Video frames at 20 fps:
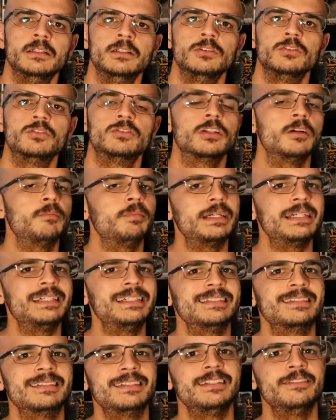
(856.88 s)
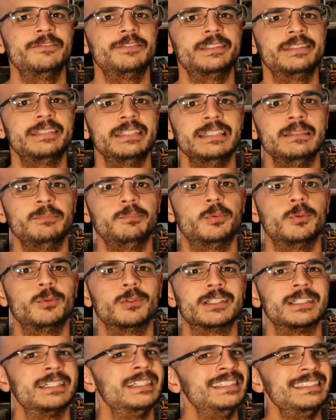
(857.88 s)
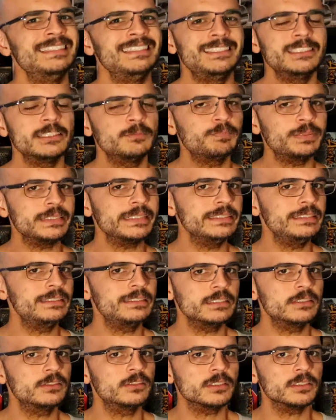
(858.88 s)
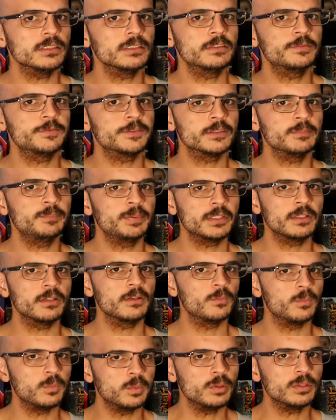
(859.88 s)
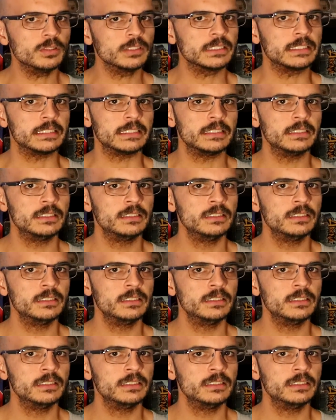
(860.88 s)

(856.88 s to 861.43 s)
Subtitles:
Stop asking for tap water. Just pay $6 for a bottle of water.